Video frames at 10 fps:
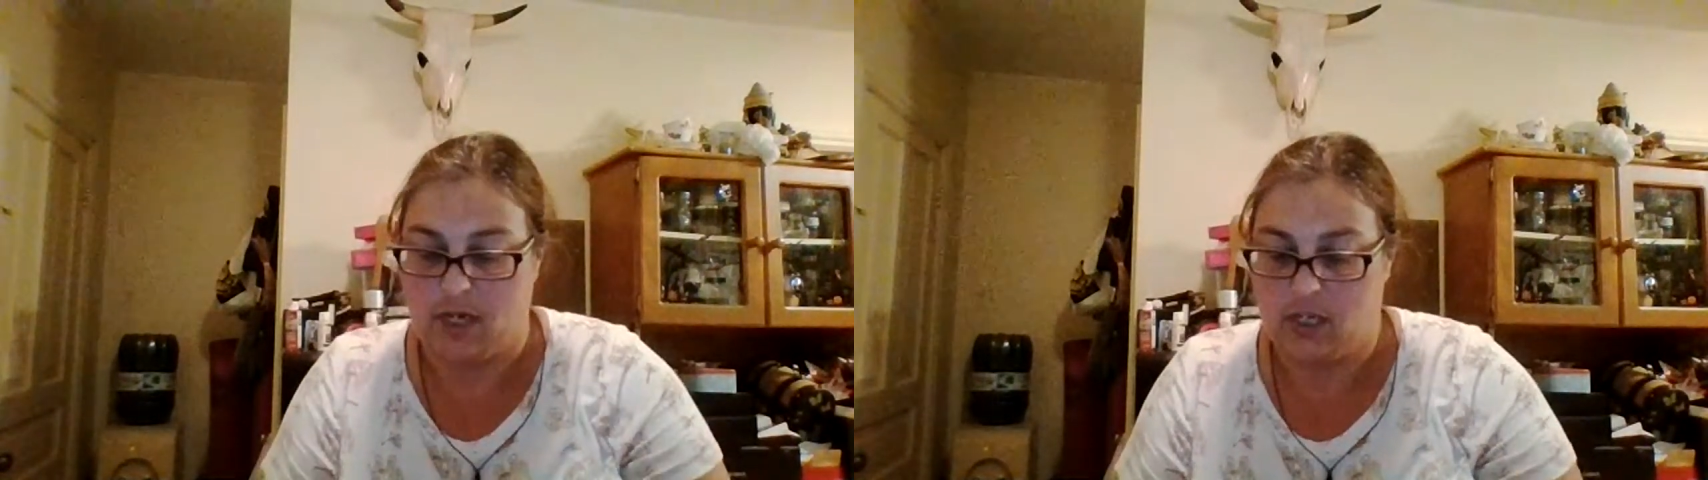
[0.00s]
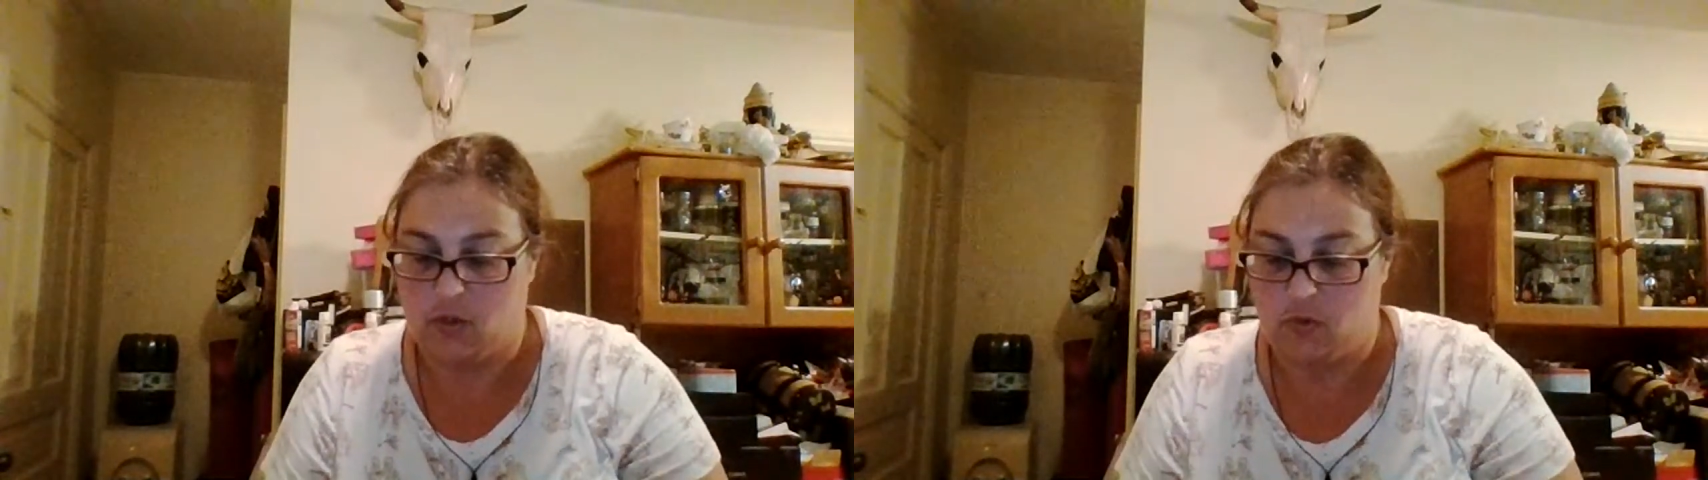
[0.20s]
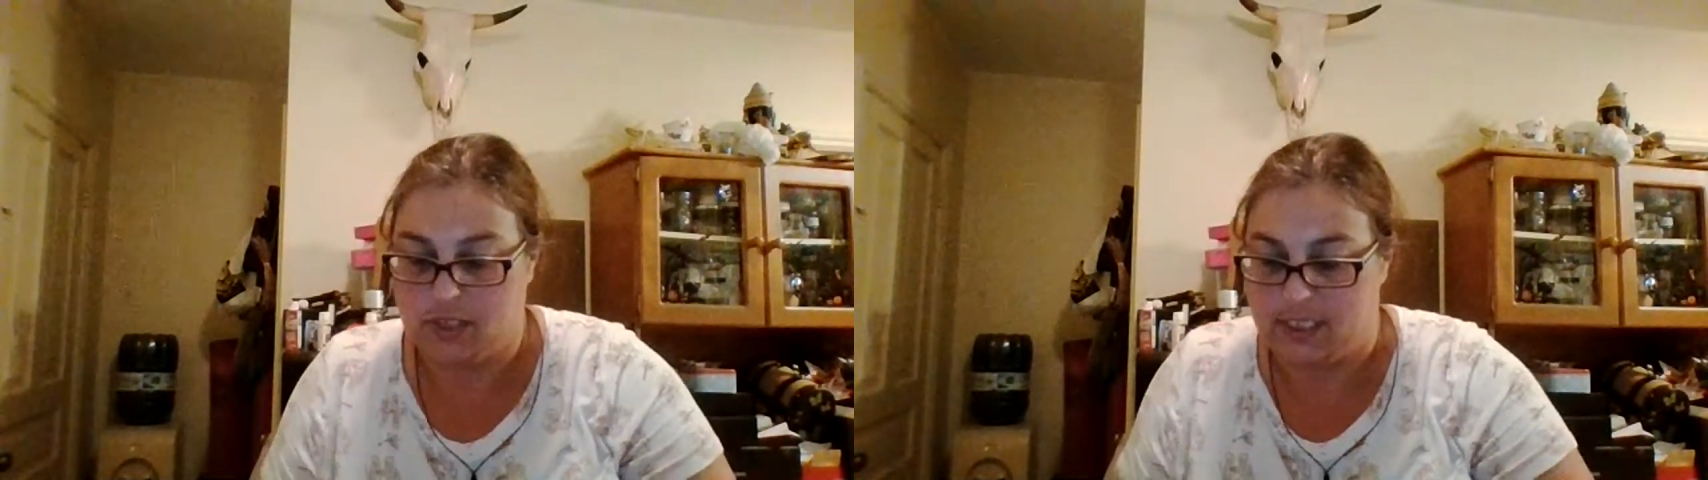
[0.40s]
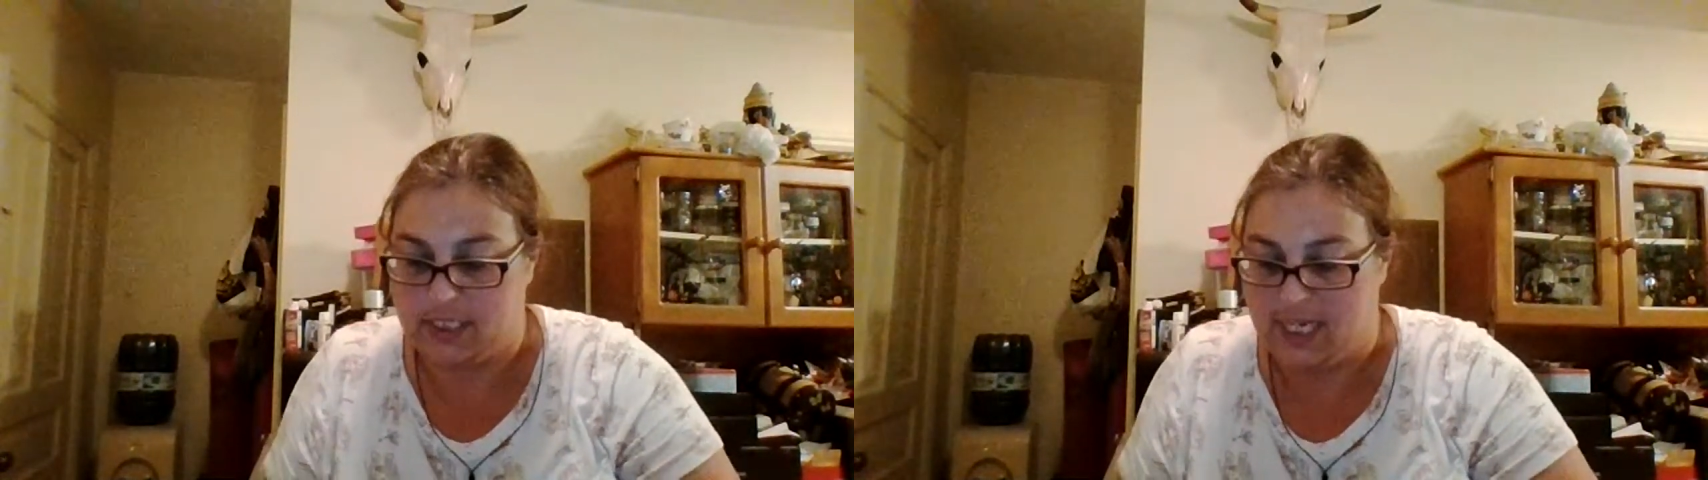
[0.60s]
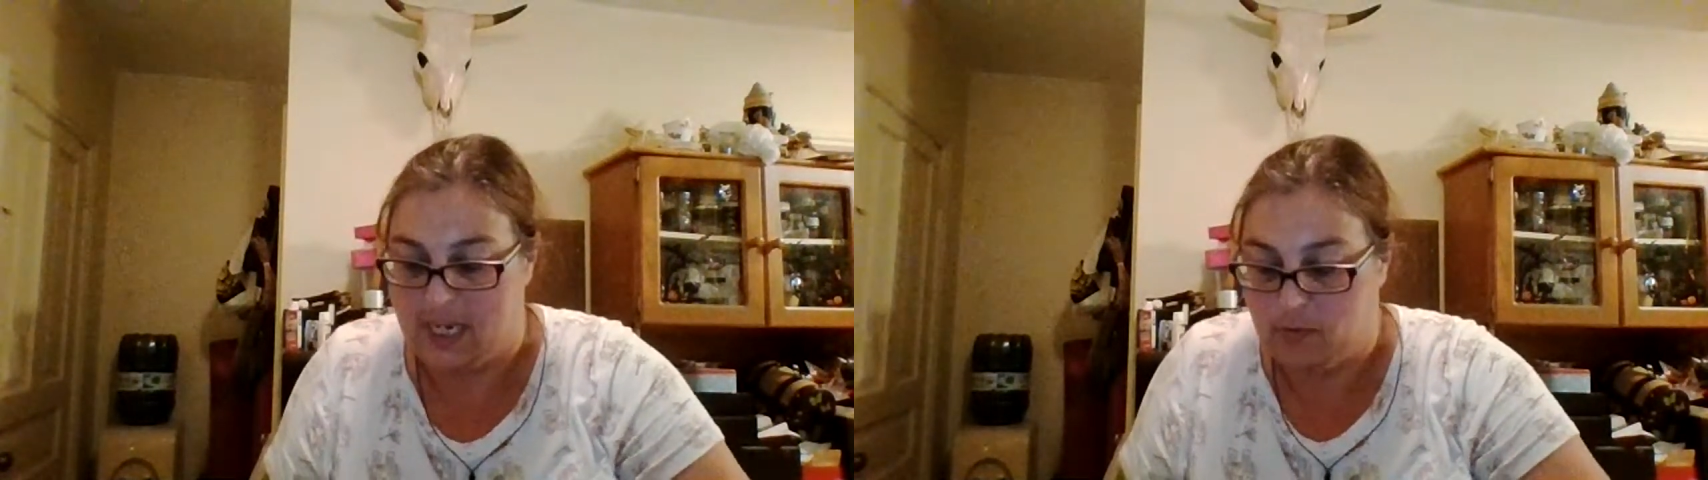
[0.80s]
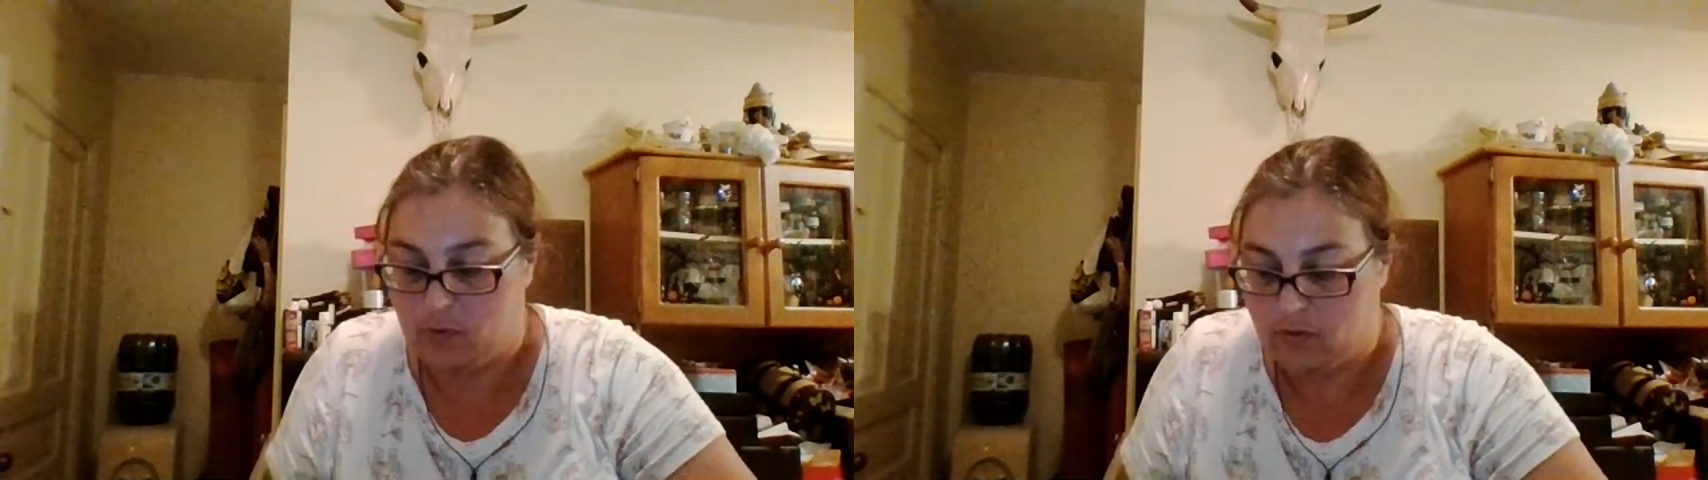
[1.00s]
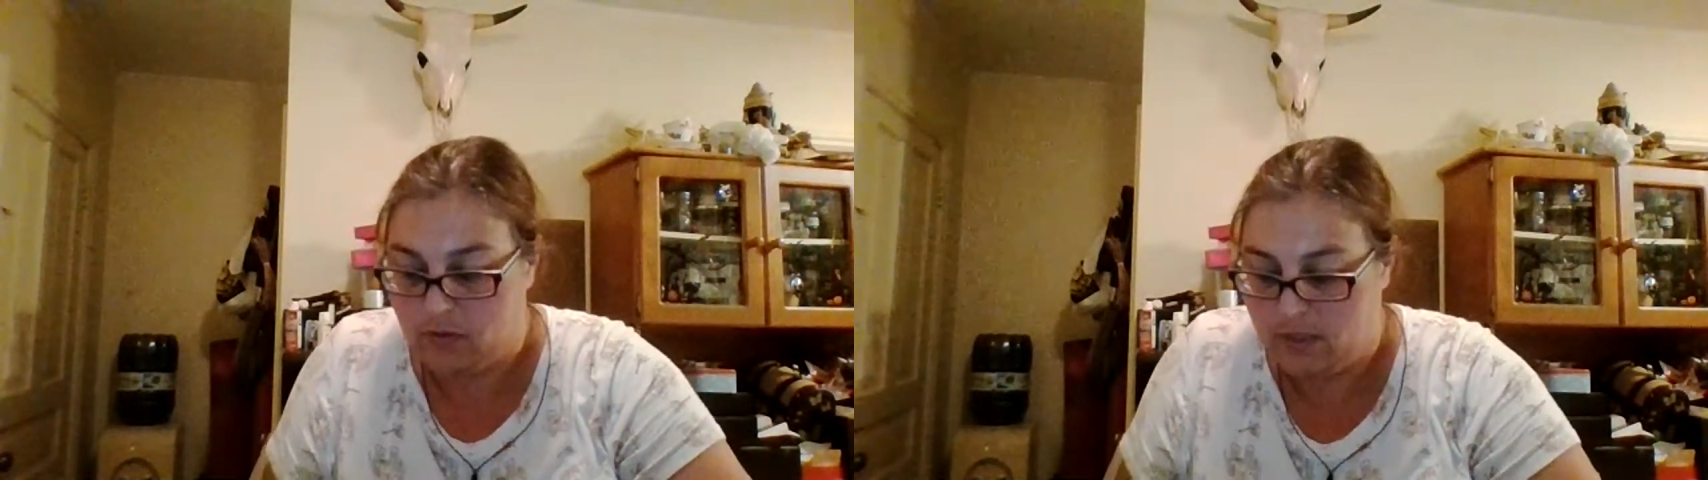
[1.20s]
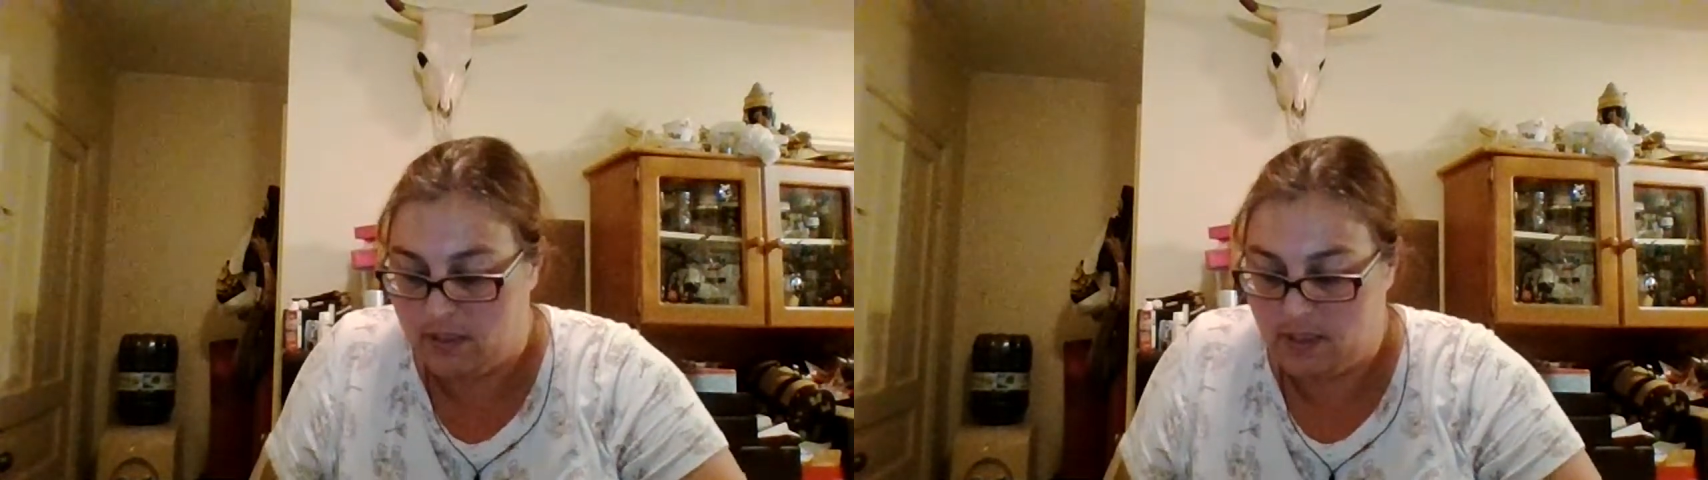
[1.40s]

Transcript: right close to the table